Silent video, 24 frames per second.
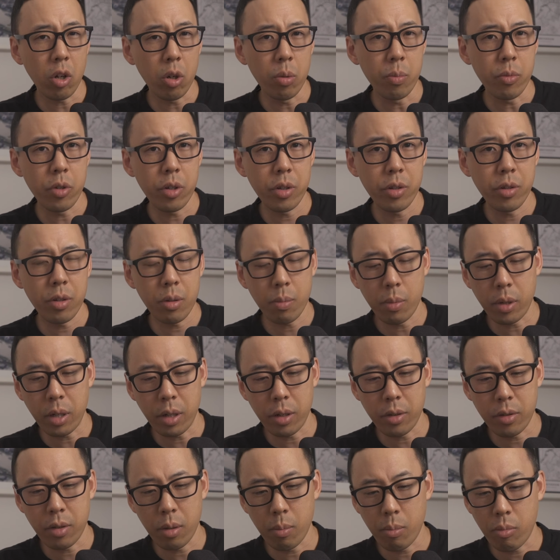options,
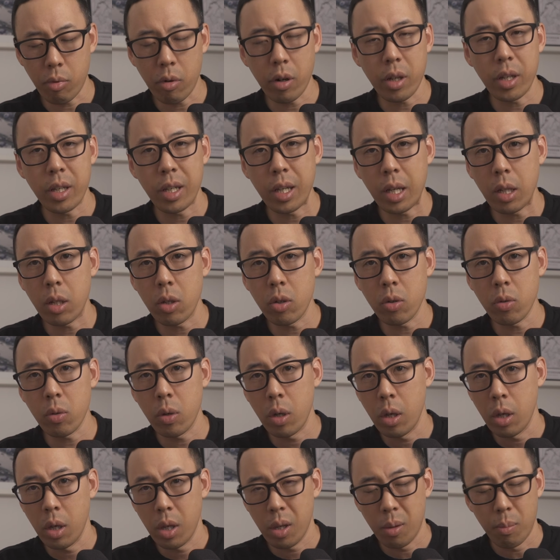because the bright yellow
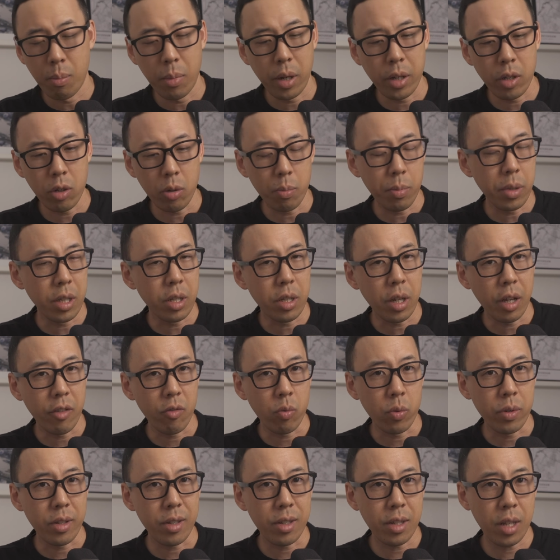might not be to
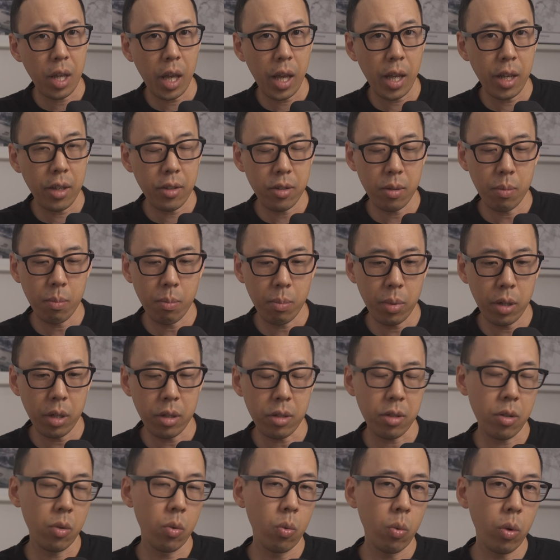everyone's taste,
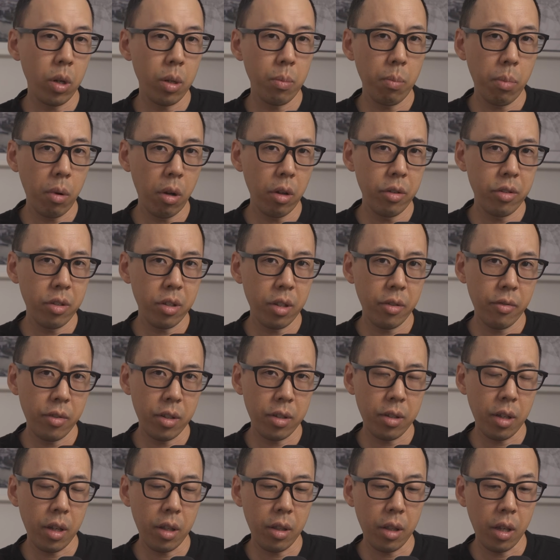but one positive
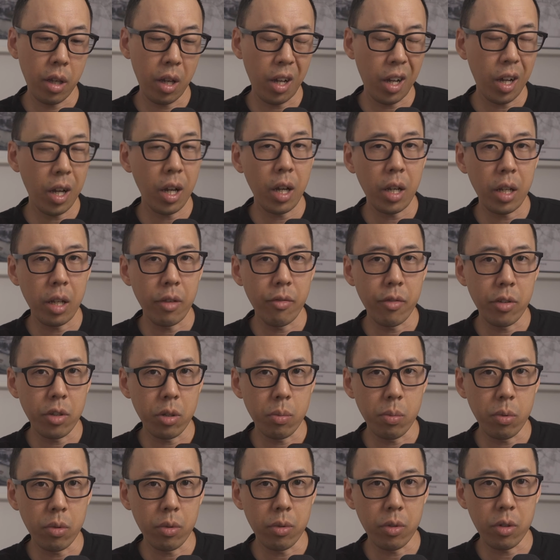is that they're highly
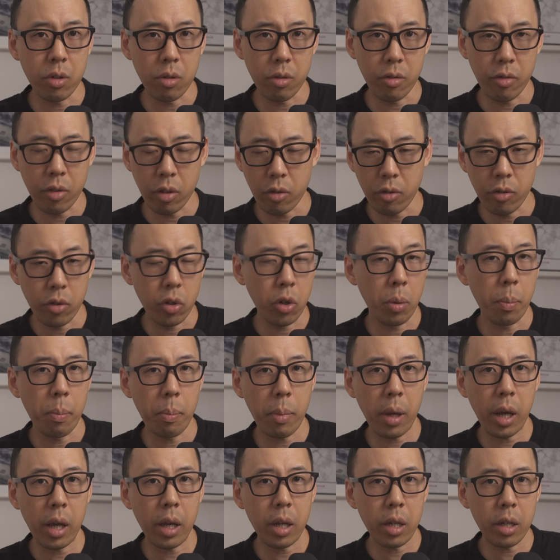visible, so if they're in your
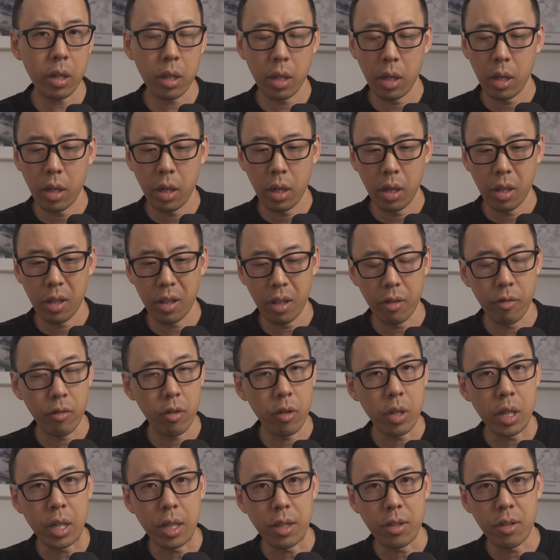bag, they're
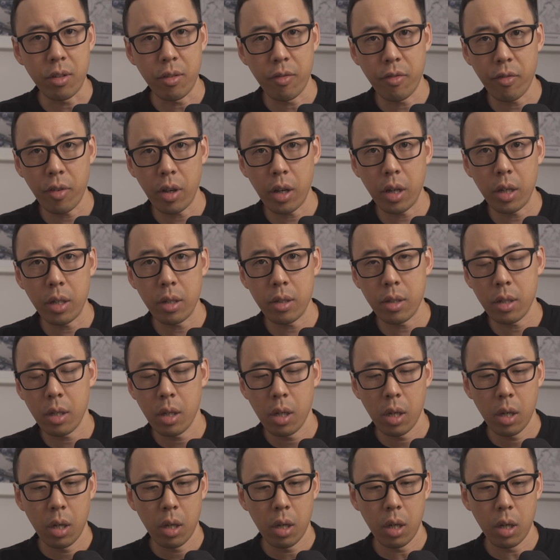very easy to find.
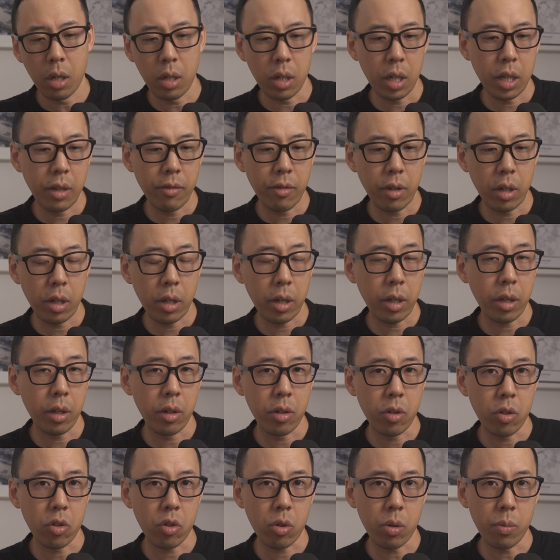I'll leave a link
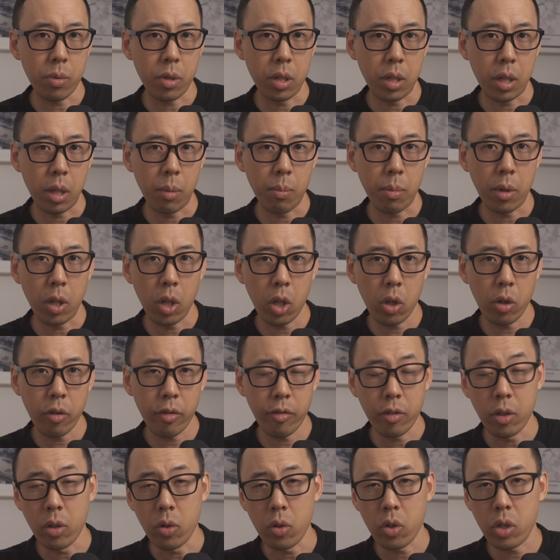in the description down below
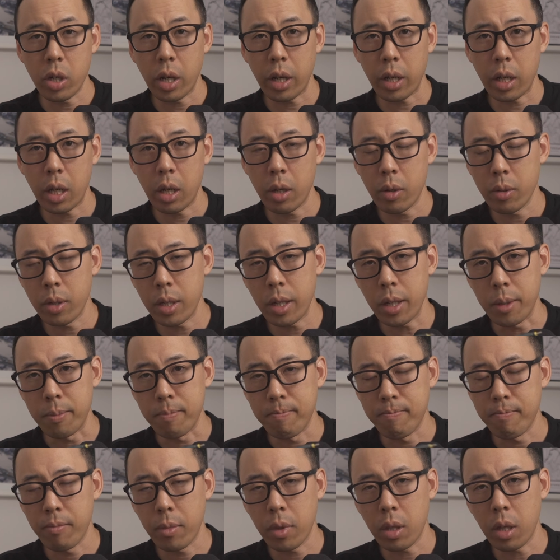for you to check out, and yeah,
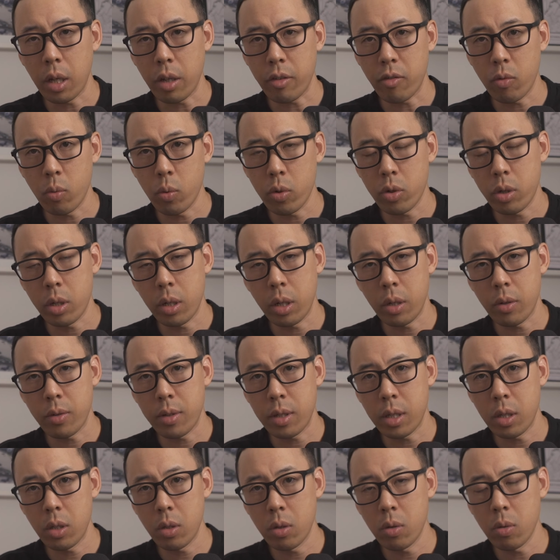thanks for watching. I'll
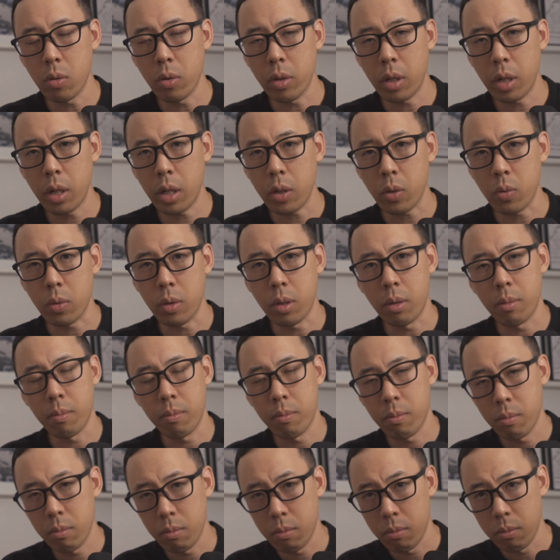see you on the next
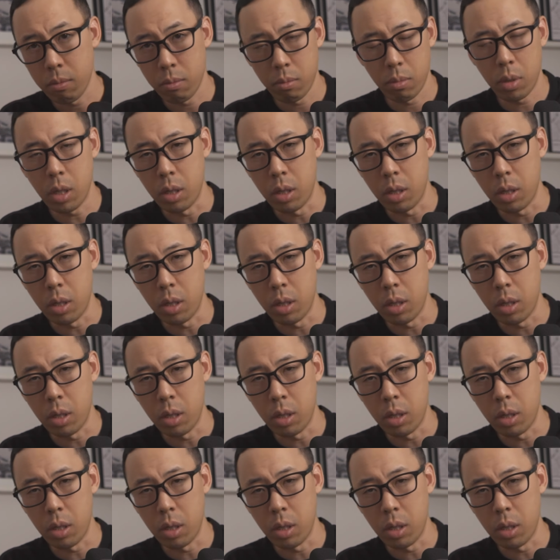one.